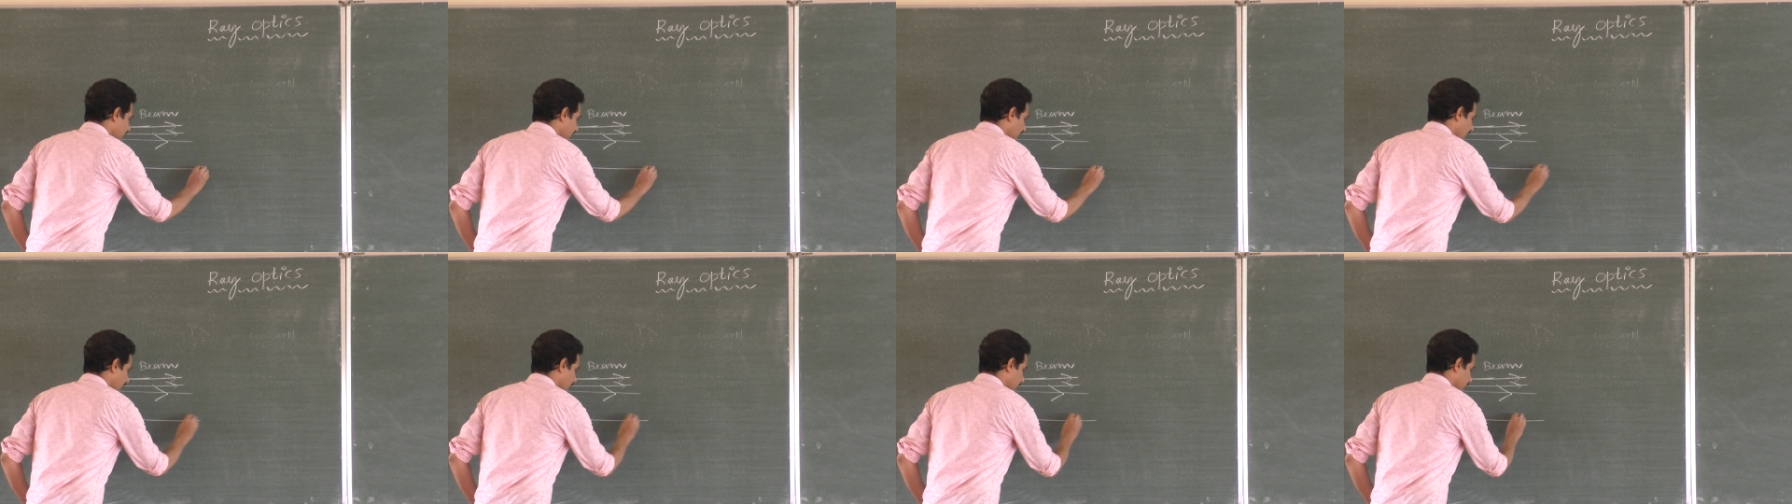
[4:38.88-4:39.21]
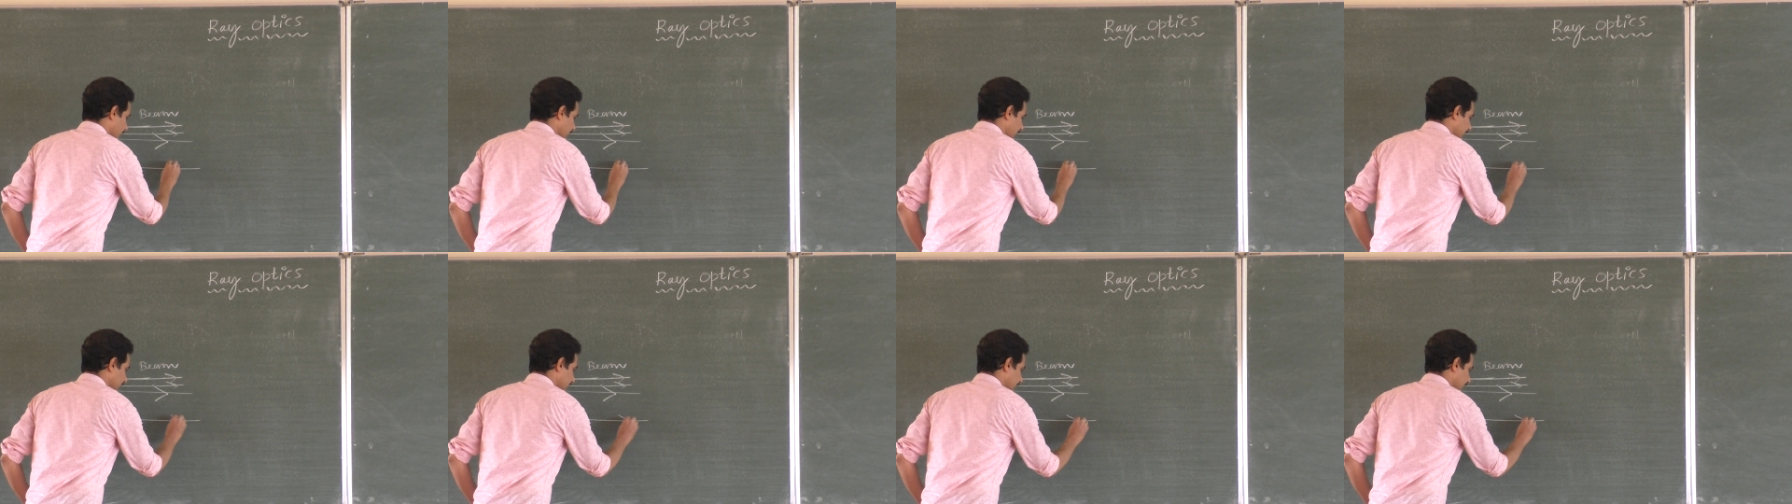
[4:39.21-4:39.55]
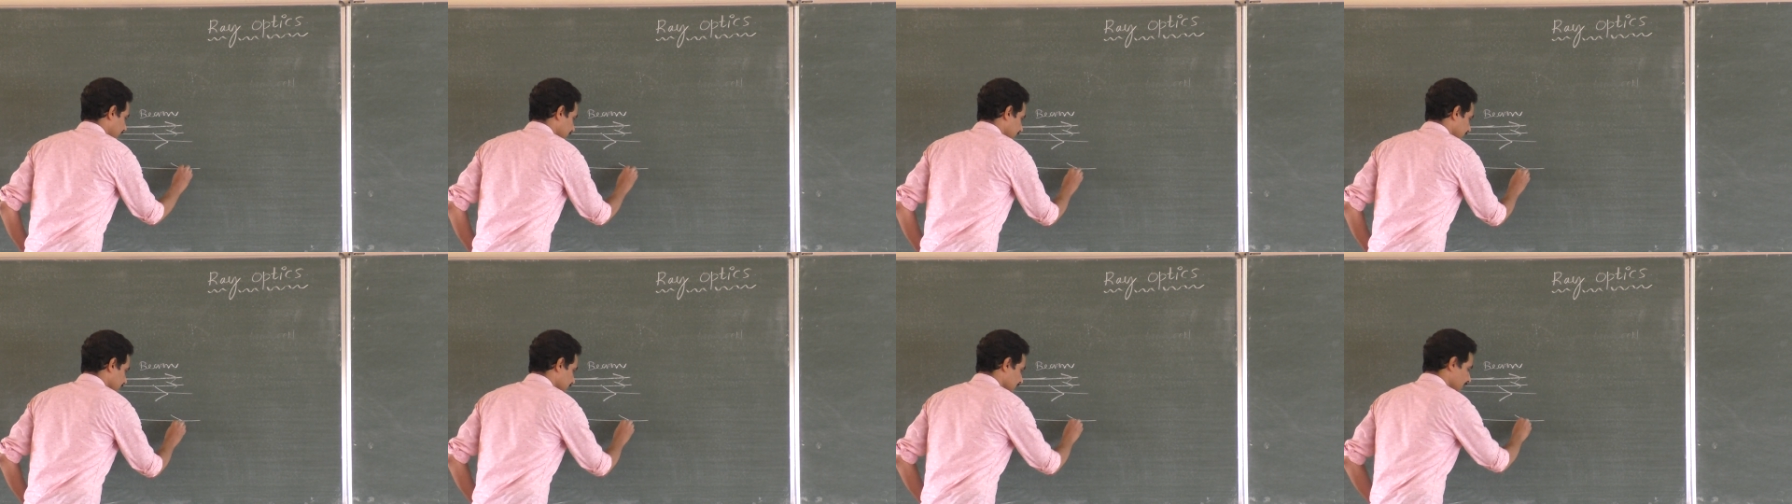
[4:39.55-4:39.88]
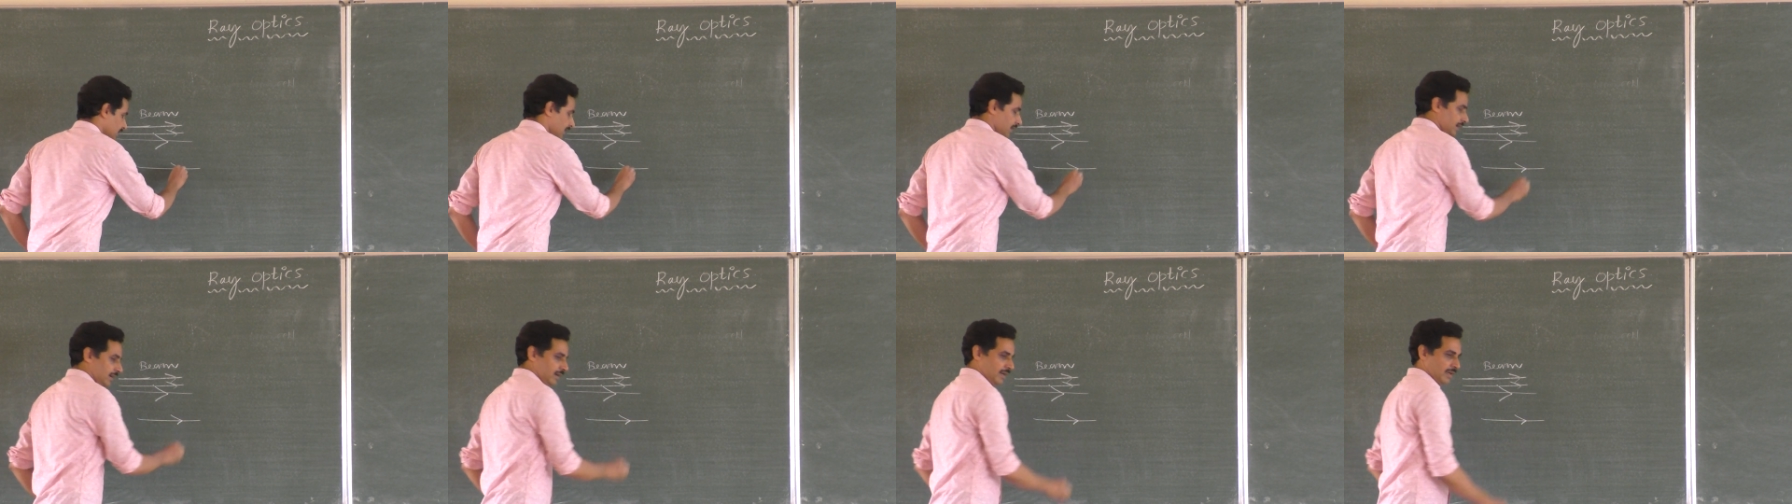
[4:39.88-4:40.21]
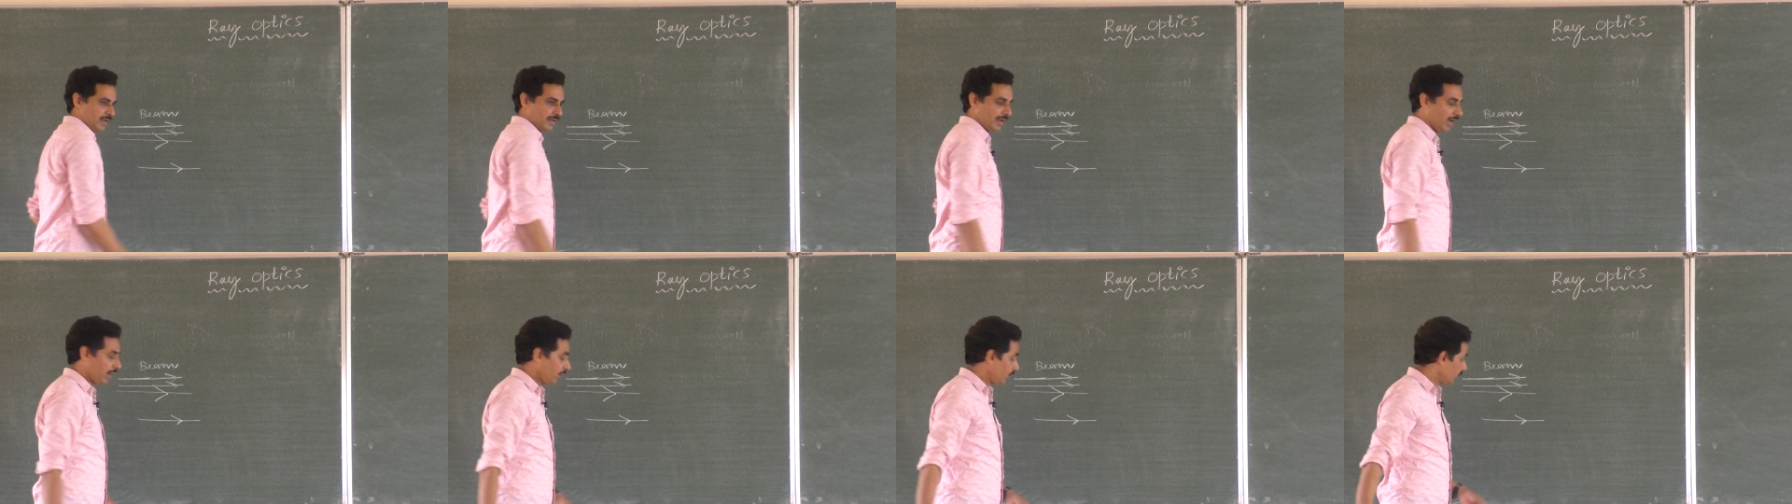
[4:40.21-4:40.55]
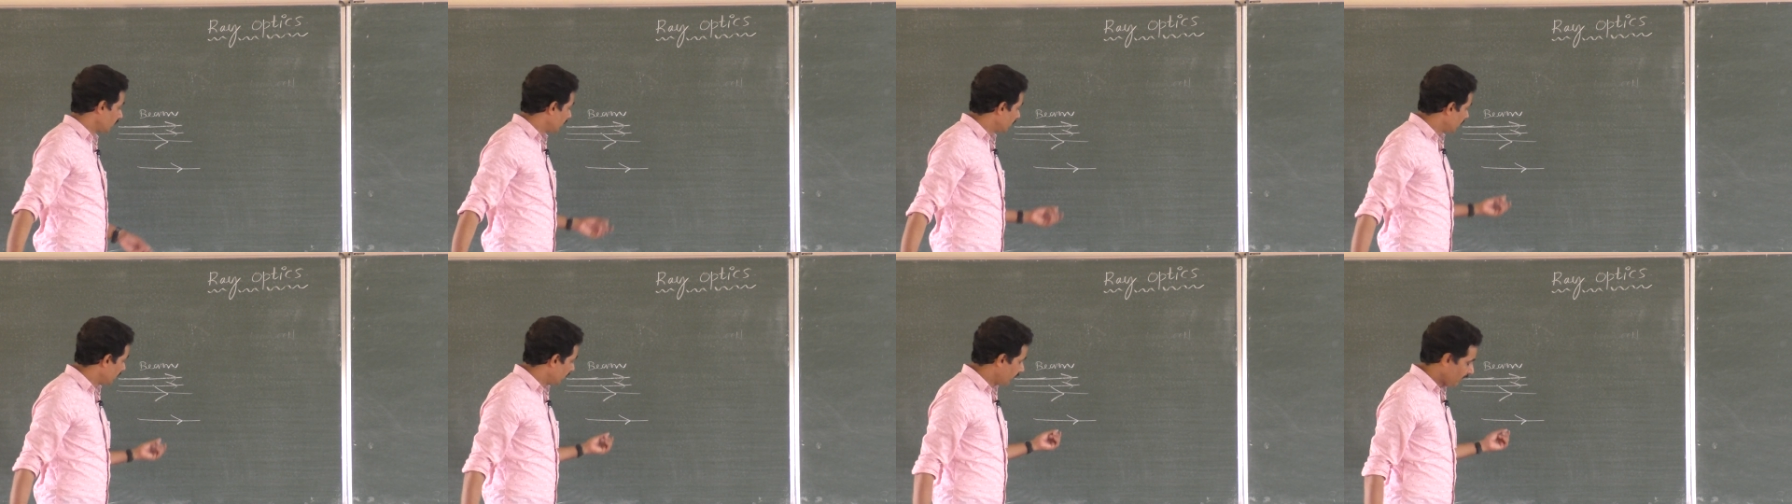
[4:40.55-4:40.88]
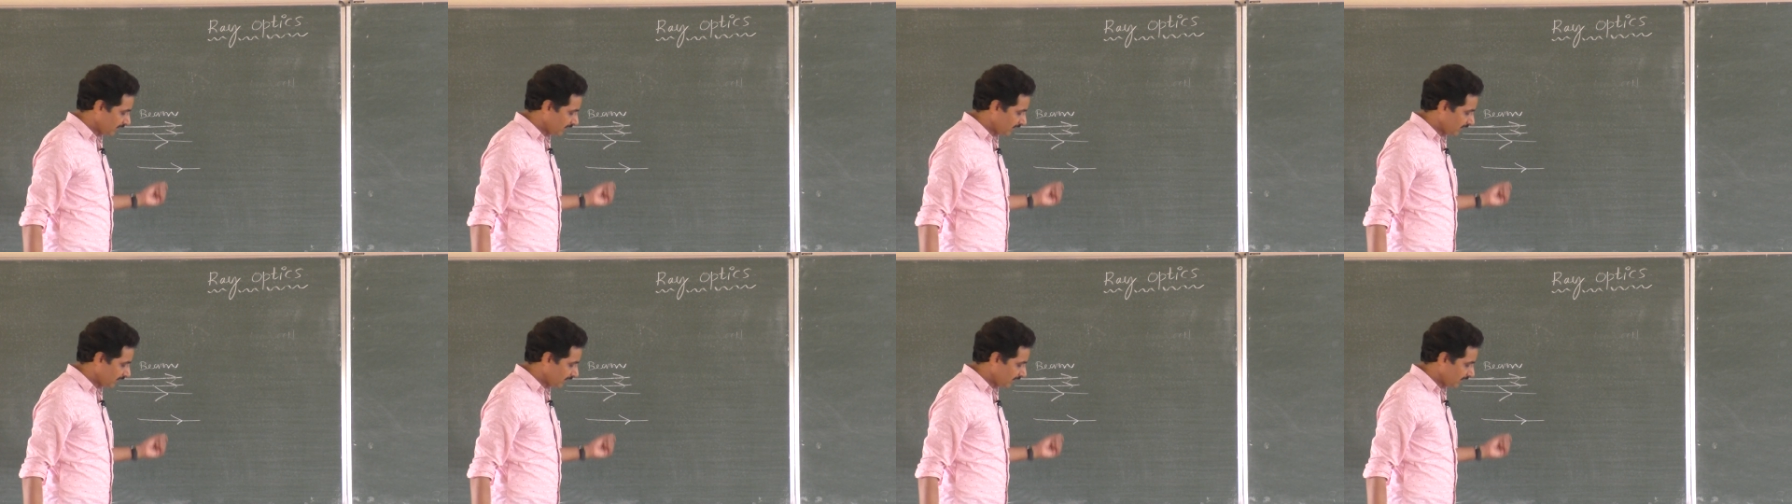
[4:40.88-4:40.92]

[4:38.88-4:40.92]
ray of light like this. Now,